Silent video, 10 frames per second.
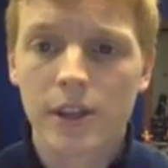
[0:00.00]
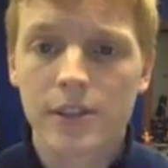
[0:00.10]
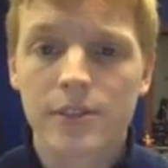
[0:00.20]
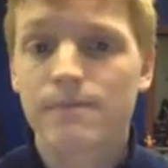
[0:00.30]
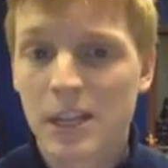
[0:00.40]

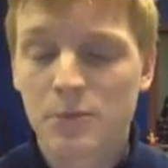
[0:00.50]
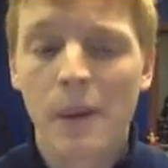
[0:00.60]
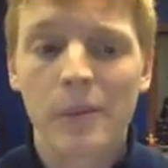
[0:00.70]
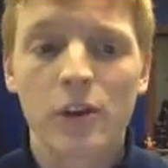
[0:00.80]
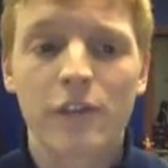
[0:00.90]
audience? That's
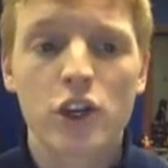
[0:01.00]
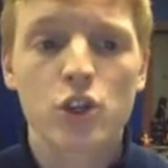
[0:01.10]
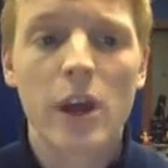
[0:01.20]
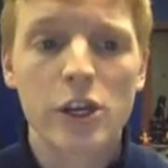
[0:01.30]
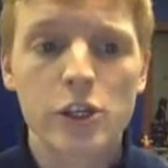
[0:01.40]
probably your
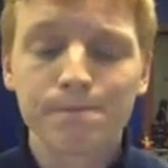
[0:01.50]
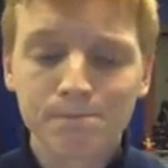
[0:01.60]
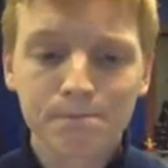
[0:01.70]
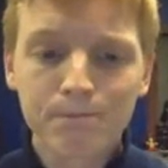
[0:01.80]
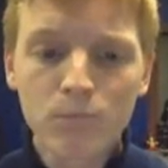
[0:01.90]
first question.
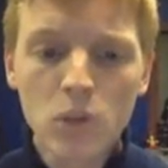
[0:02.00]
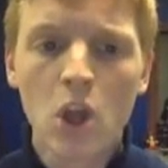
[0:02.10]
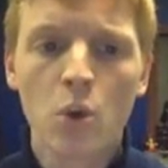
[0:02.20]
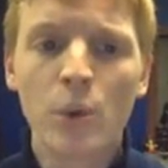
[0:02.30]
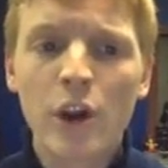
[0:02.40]

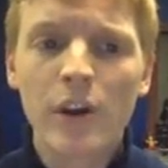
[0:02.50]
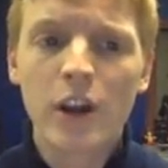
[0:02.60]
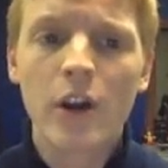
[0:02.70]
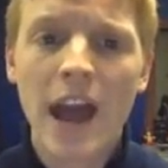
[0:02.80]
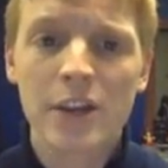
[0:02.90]
We are
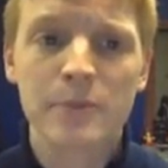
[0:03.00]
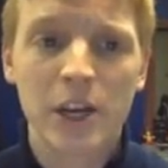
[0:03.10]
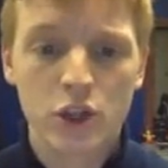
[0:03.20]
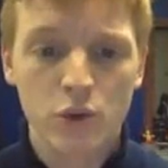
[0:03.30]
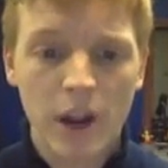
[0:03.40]
in our ads
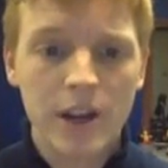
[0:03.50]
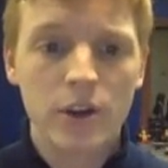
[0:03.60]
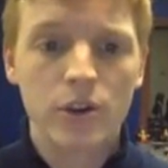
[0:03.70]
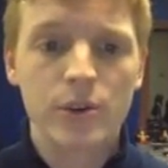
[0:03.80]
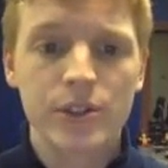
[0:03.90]
manager right
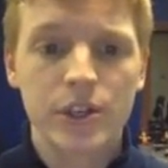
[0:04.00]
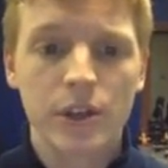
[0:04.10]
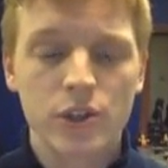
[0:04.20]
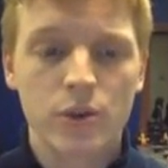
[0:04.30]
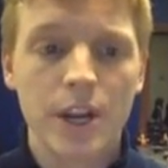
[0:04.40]
here. You can see
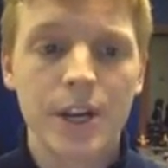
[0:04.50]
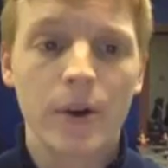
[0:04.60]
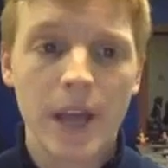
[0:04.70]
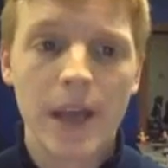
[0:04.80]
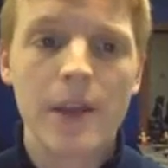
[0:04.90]
on the screen.
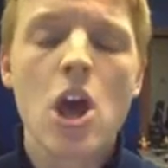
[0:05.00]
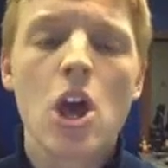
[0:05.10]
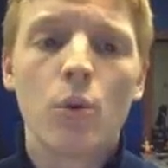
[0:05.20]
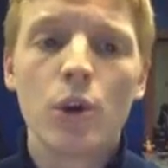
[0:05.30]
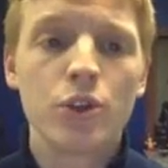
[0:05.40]
Okay,
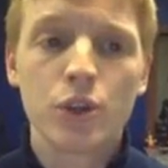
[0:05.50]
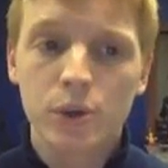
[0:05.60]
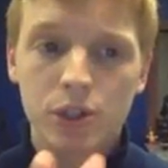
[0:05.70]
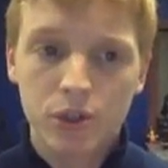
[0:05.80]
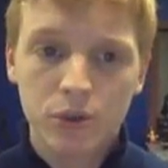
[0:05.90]
what you
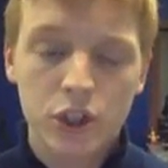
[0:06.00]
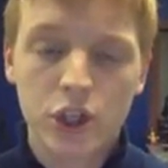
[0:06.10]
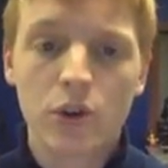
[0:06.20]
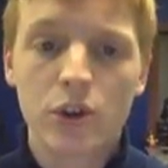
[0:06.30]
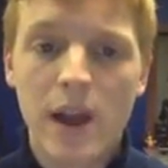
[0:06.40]
do is you just
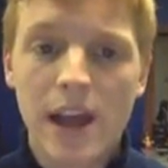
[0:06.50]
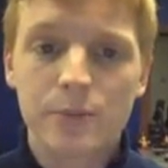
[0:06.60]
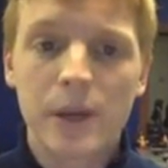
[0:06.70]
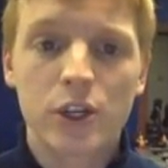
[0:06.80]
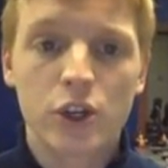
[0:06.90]
go to your
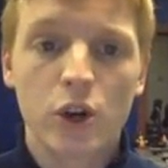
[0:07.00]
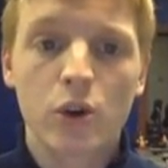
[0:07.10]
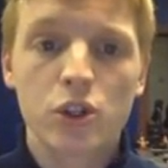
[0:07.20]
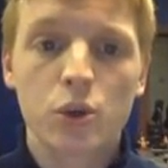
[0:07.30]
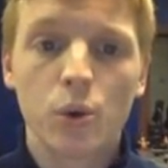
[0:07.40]
ads manager, go
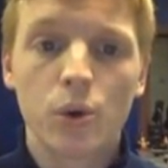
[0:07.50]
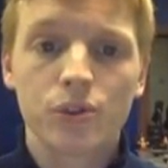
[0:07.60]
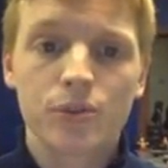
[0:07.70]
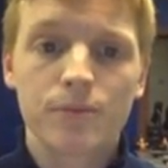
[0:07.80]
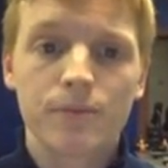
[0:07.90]
to
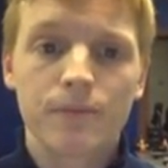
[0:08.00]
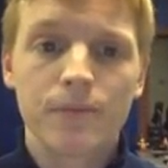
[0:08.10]
tools,